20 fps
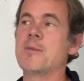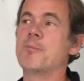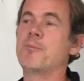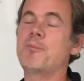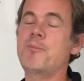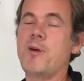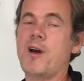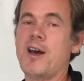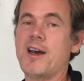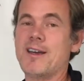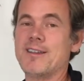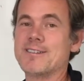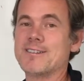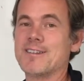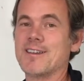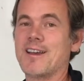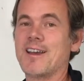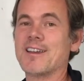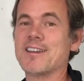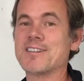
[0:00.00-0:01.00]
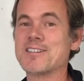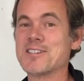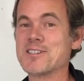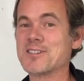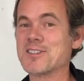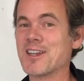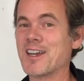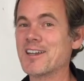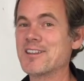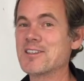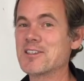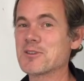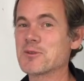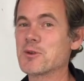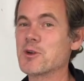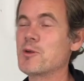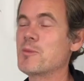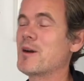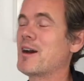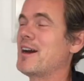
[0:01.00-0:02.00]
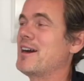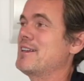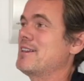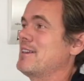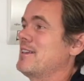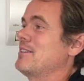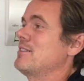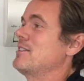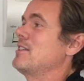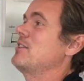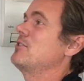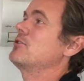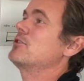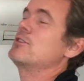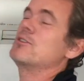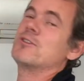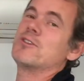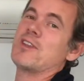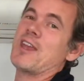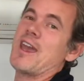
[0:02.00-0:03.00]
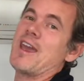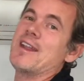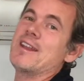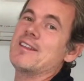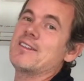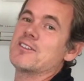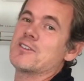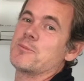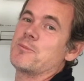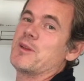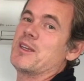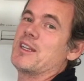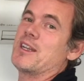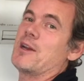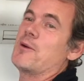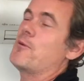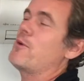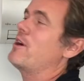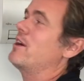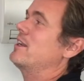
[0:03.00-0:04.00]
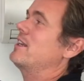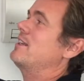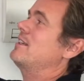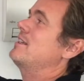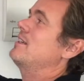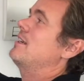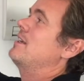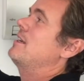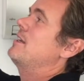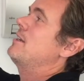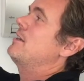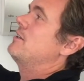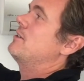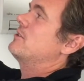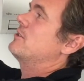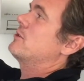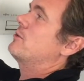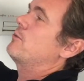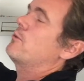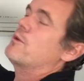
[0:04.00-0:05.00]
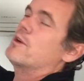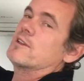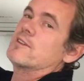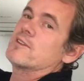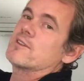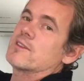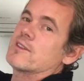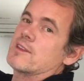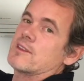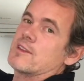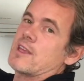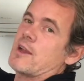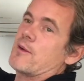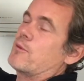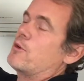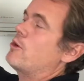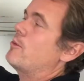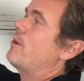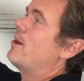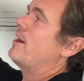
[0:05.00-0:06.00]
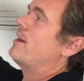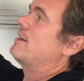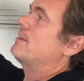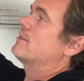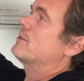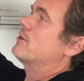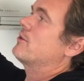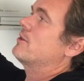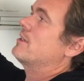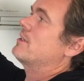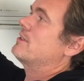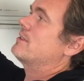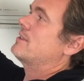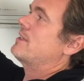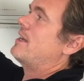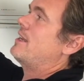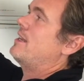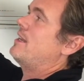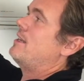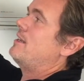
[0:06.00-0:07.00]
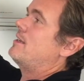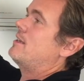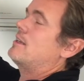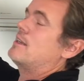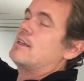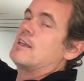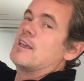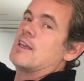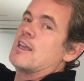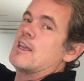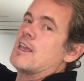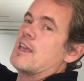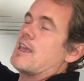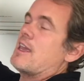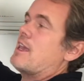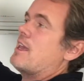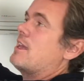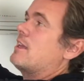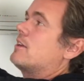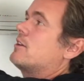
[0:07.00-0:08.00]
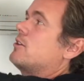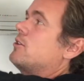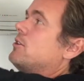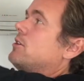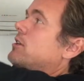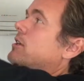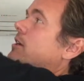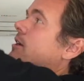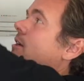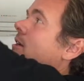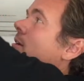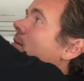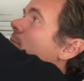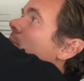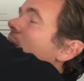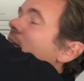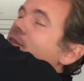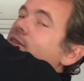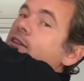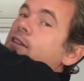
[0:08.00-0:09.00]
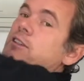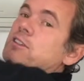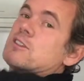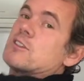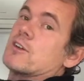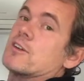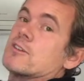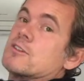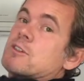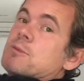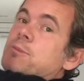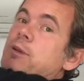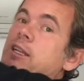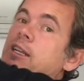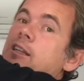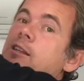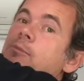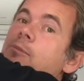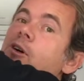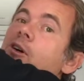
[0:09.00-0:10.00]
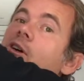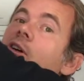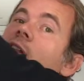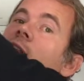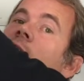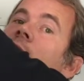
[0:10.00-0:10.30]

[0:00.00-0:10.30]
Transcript: But I could design this robot to introduce any spin I wanted. So once that robot is going to set it, it could basically start spinning the ball,